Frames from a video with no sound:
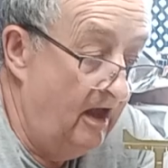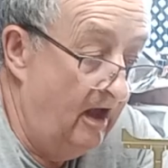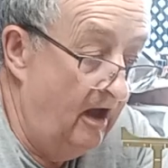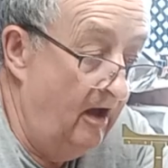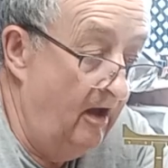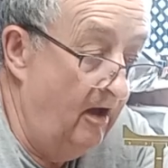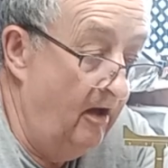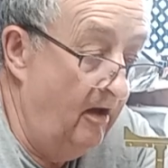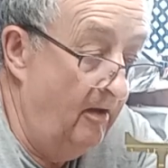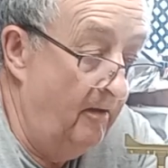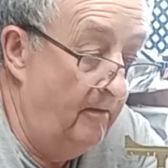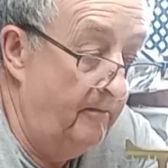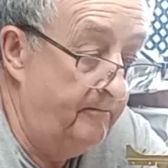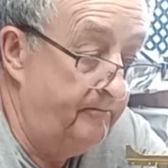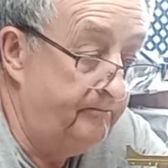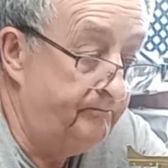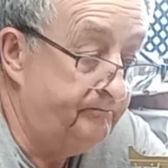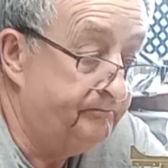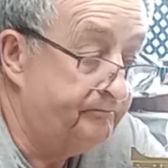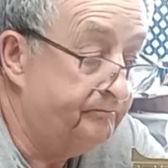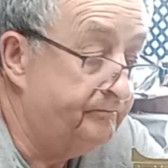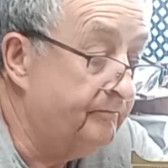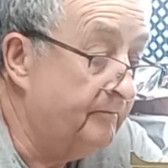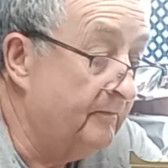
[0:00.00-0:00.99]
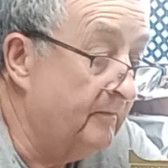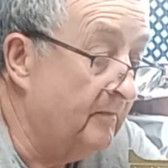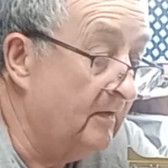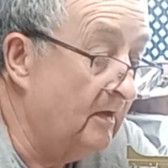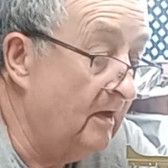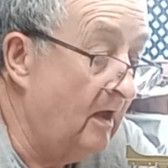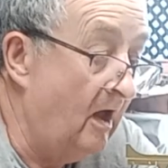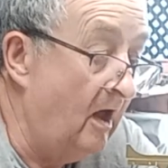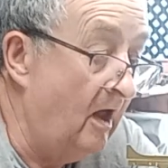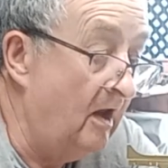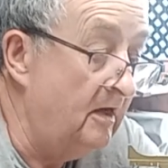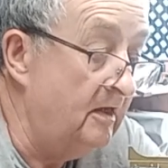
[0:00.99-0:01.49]
a
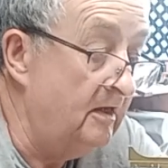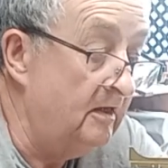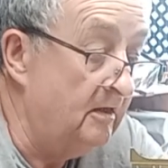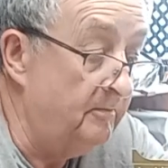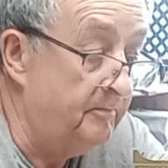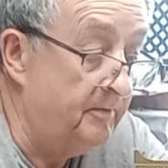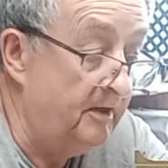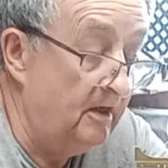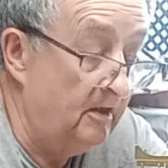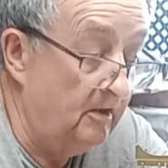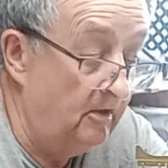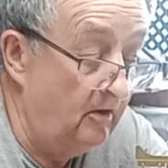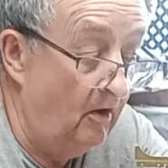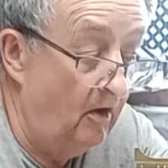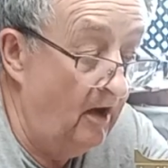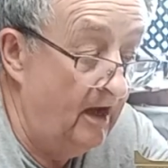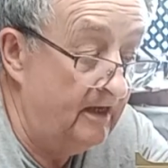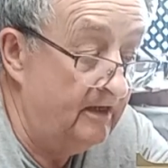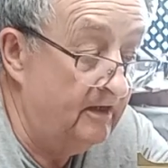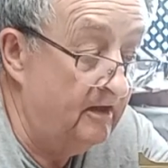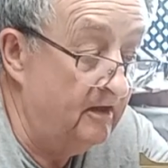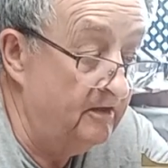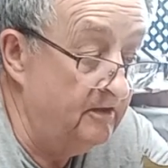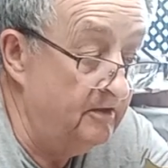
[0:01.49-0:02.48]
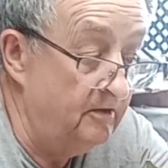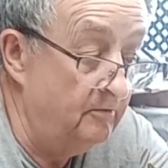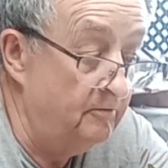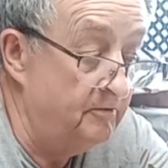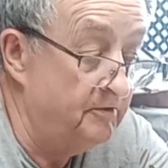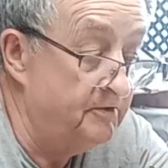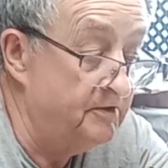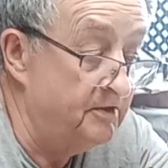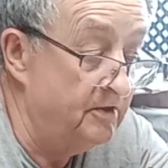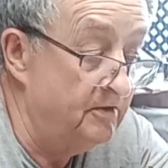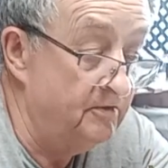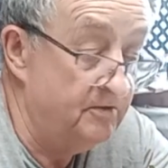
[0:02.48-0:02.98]
little bit like you
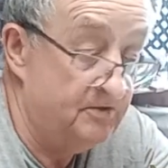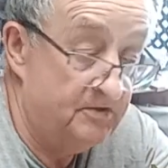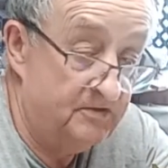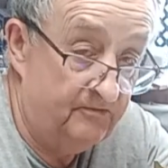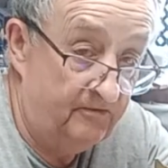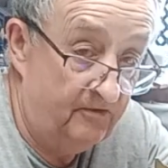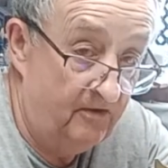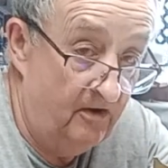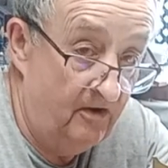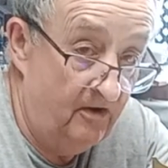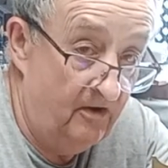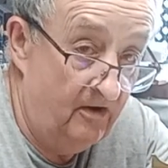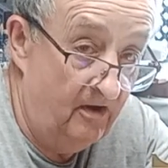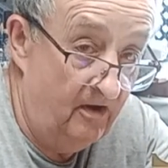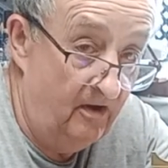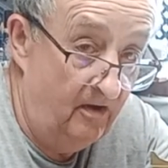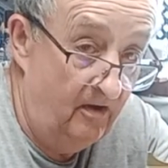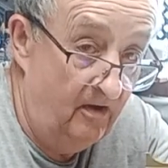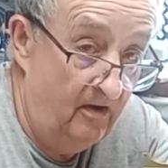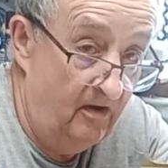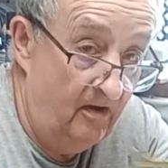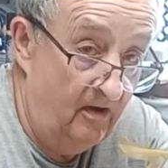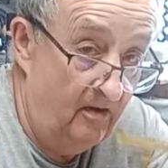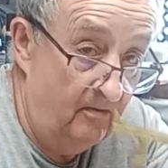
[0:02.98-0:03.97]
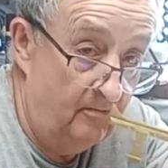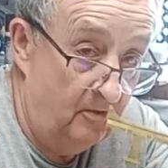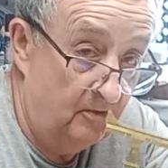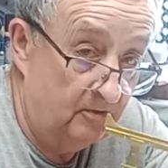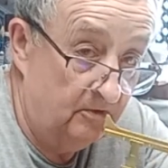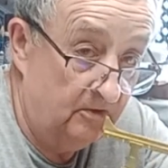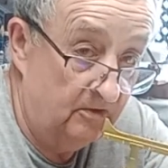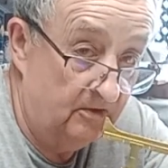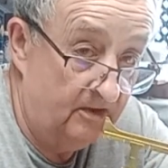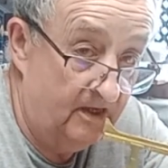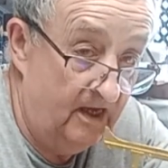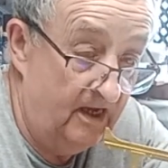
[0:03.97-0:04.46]
would use for a
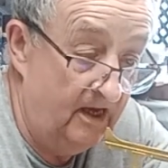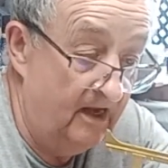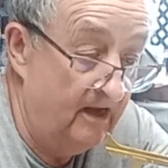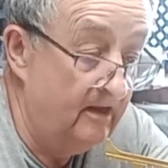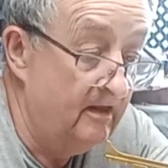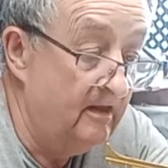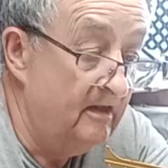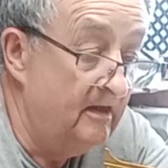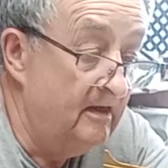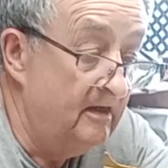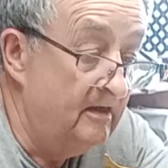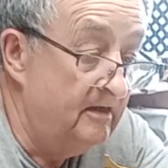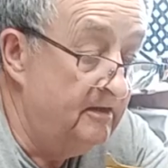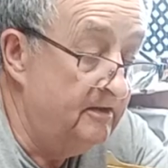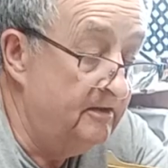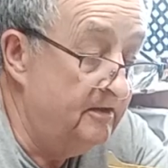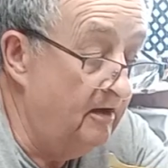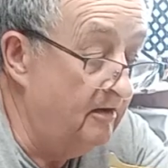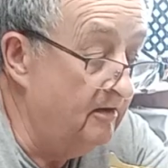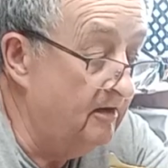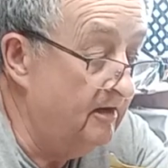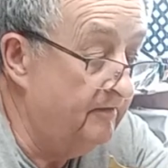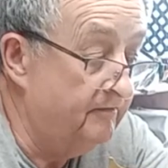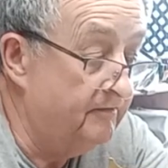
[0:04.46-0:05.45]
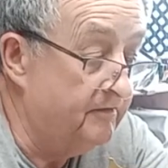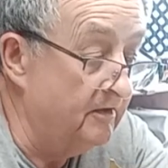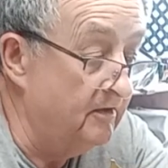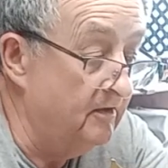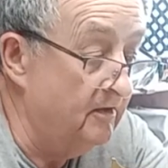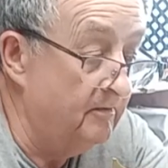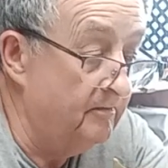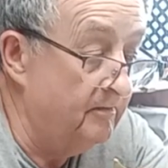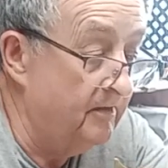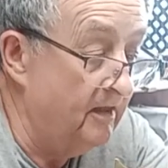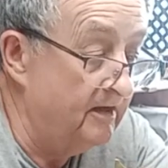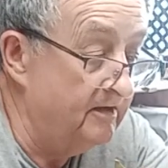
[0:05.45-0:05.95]
model kit. They don't have
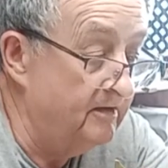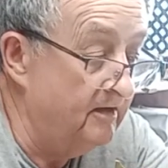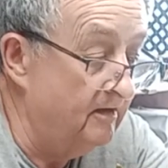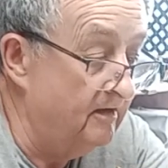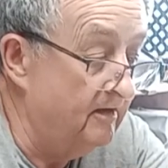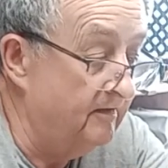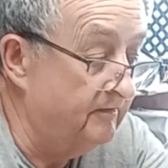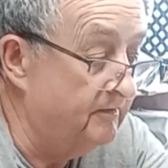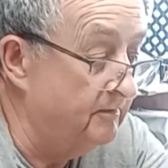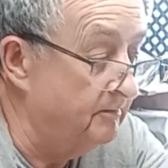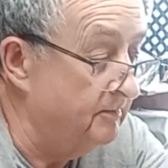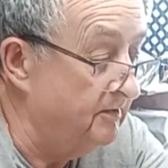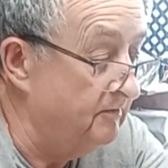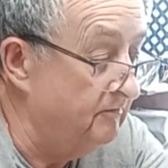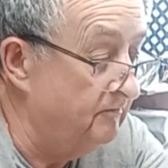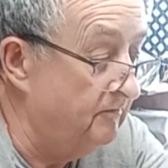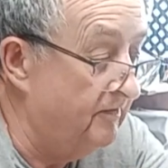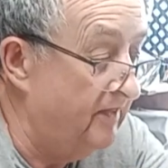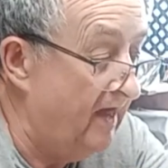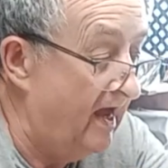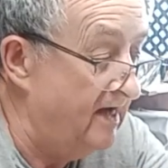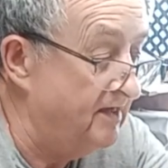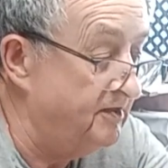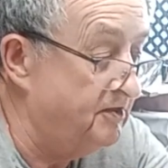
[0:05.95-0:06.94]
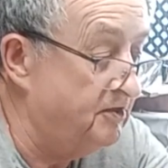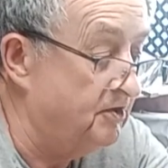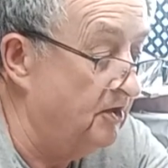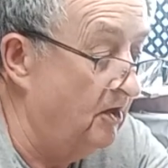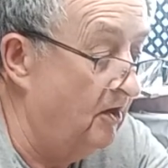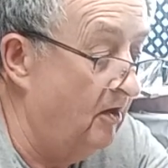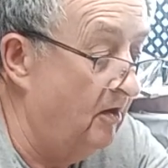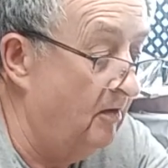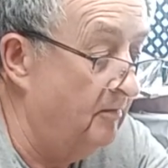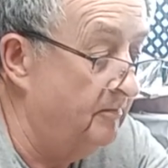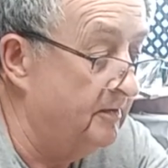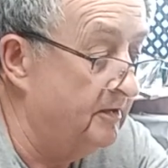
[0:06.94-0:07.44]
to be that
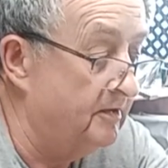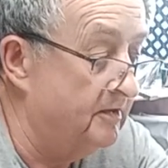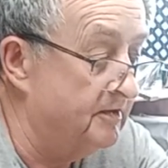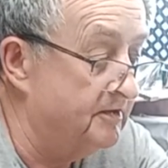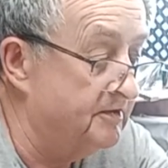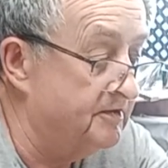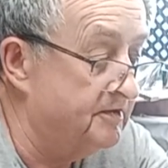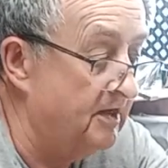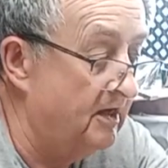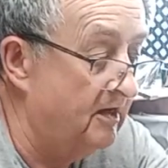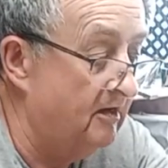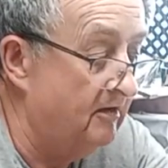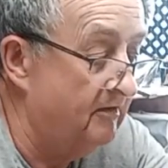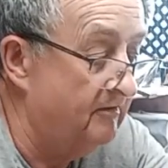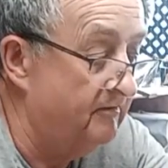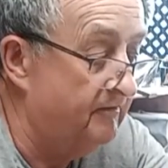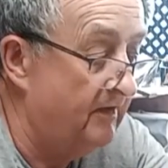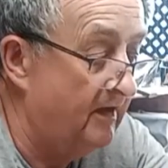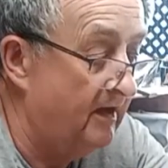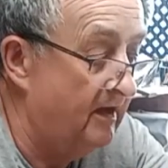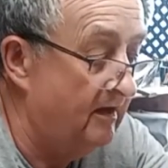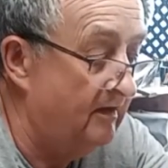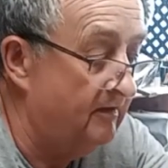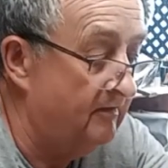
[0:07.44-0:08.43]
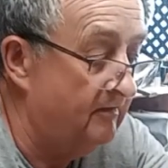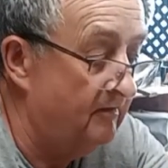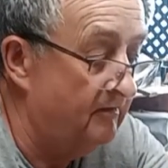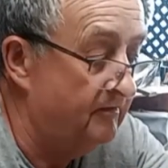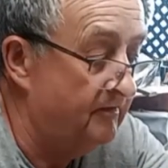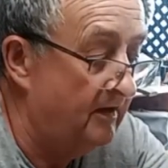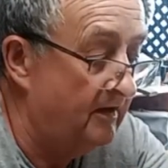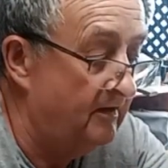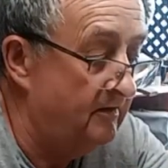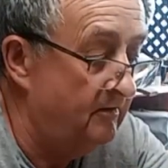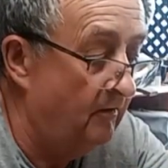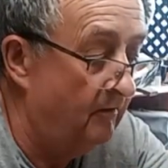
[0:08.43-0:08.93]
sharp, because they're
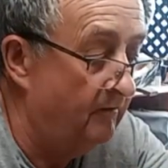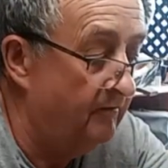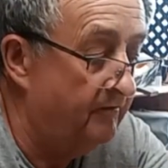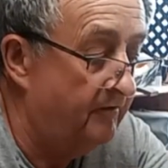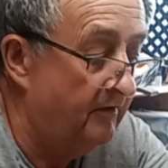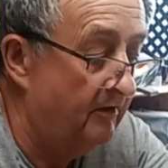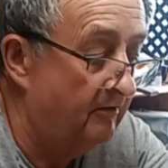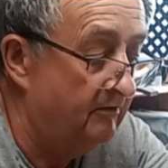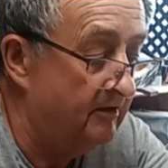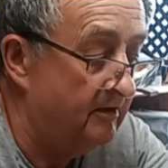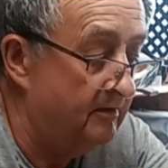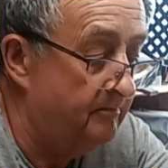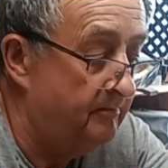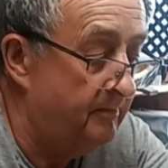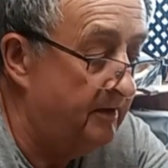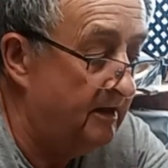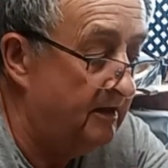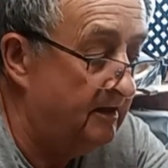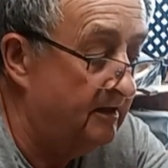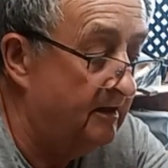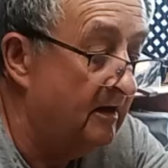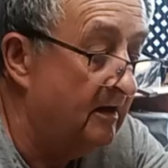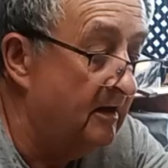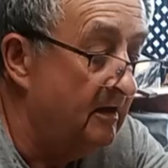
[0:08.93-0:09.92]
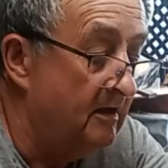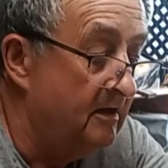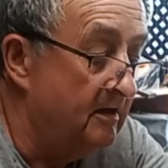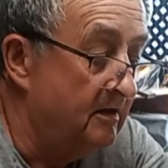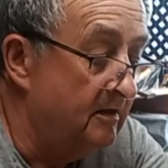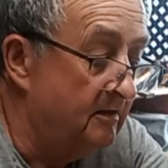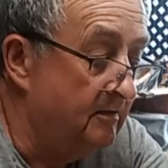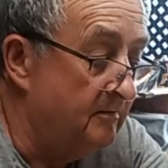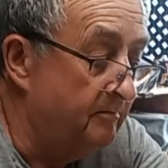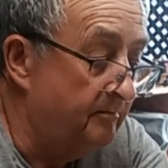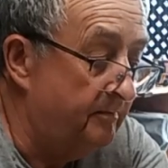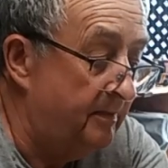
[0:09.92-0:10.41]
not very big
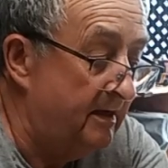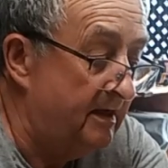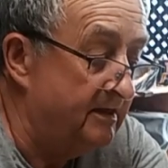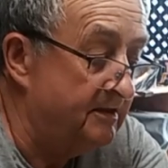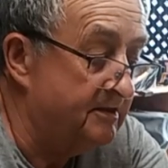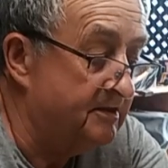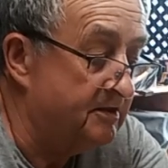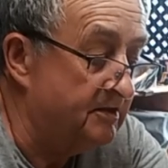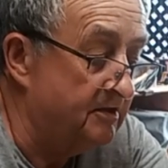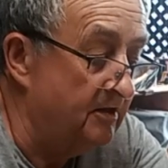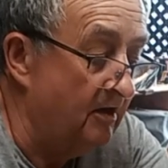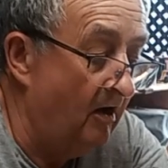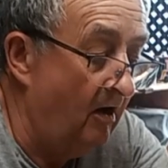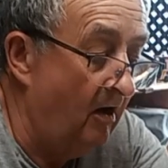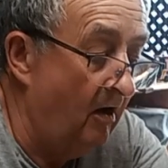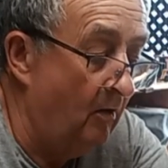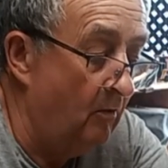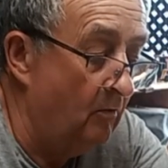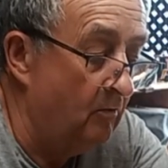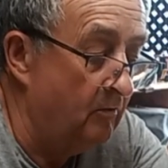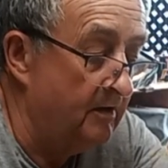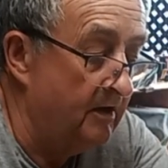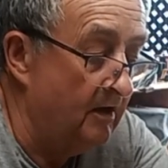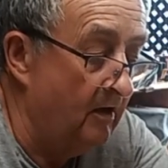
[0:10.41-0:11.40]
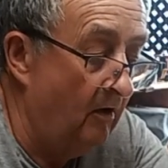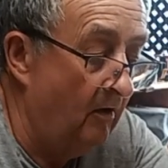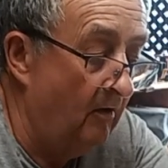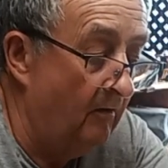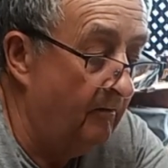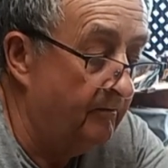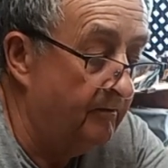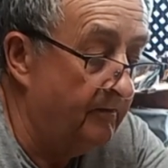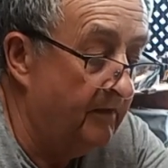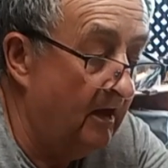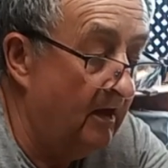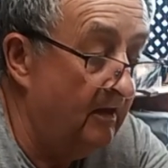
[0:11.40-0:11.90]
bits that hold it
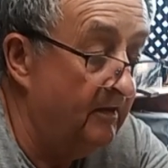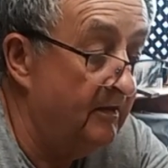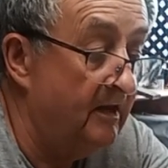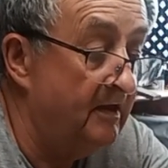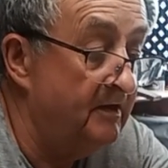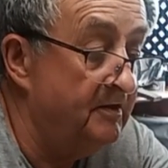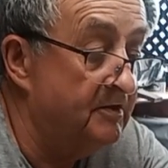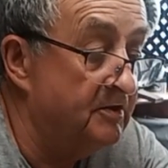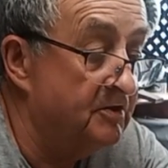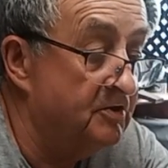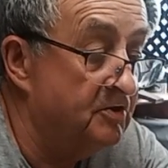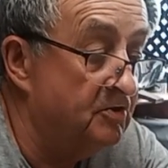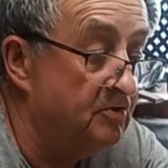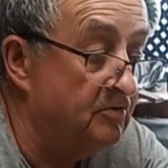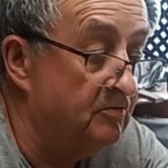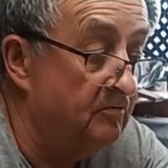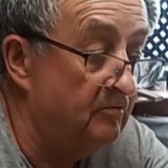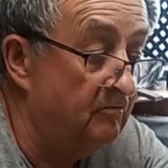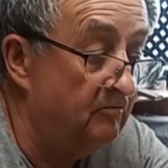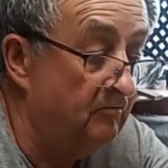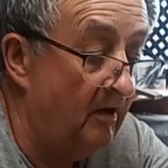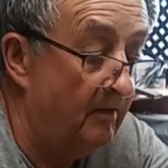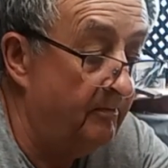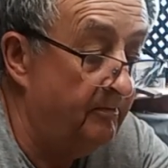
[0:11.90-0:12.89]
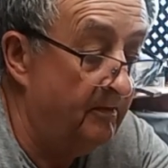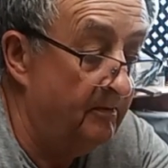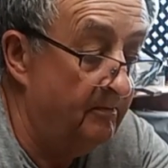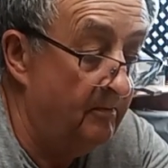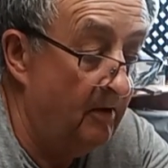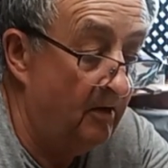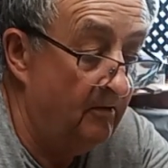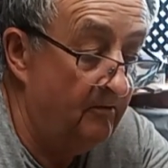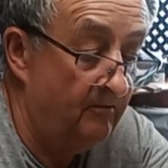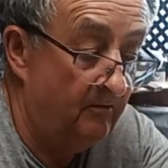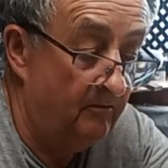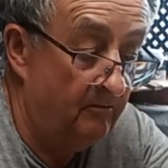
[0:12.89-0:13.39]
on. And then just rub them
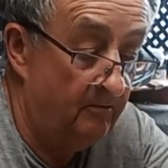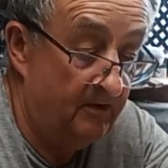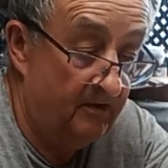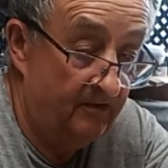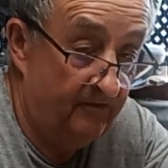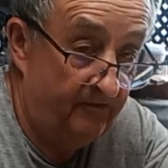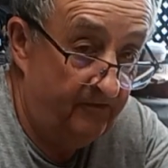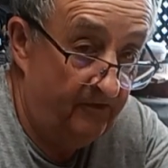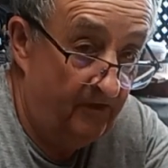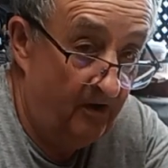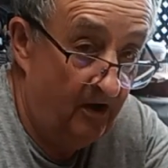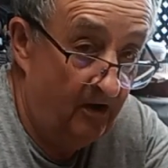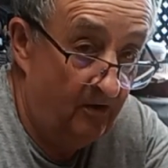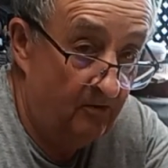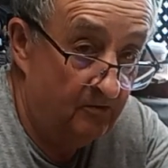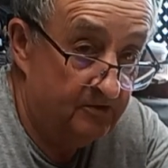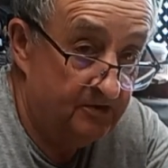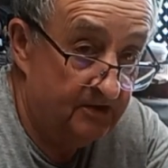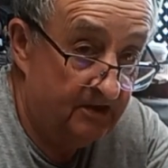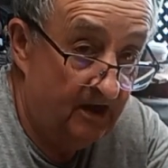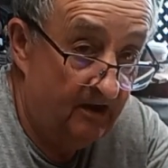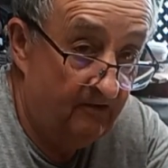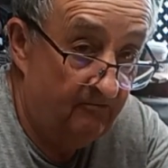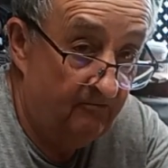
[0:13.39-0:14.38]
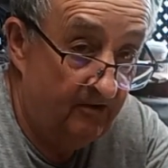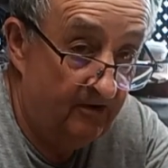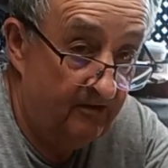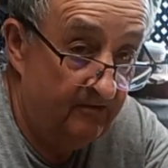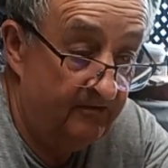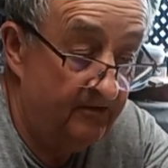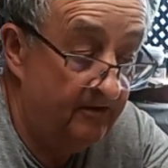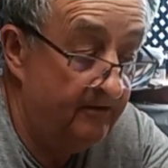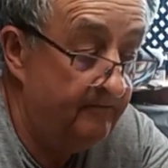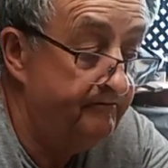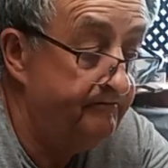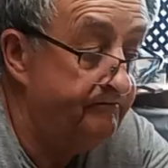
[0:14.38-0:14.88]
over with a file to get rid
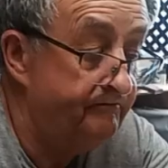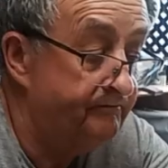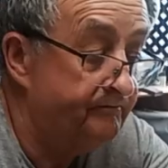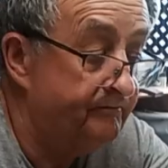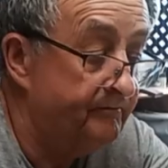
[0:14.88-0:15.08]
of them.